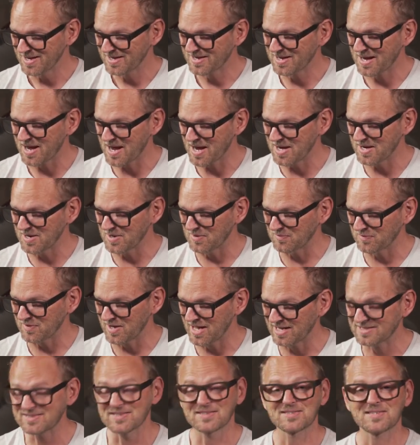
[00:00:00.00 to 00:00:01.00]
kind of
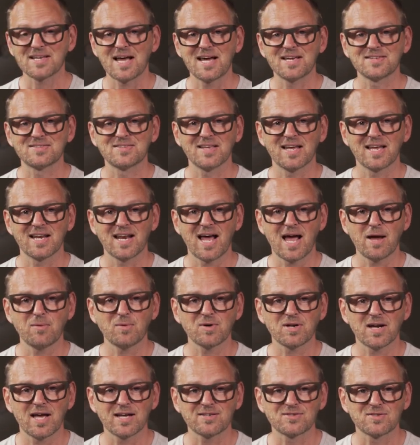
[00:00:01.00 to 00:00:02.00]
exercise that I
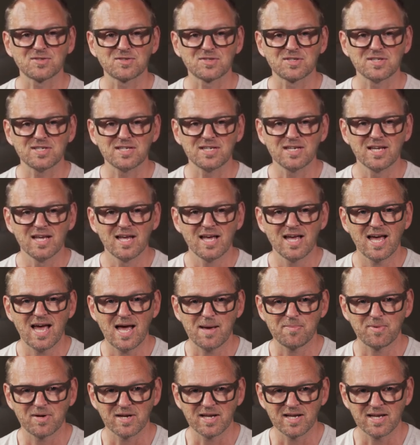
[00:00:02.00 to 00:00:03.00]
would like to see
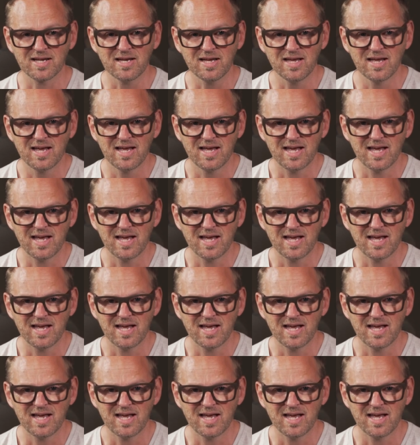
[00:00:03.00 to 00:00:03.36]
happening.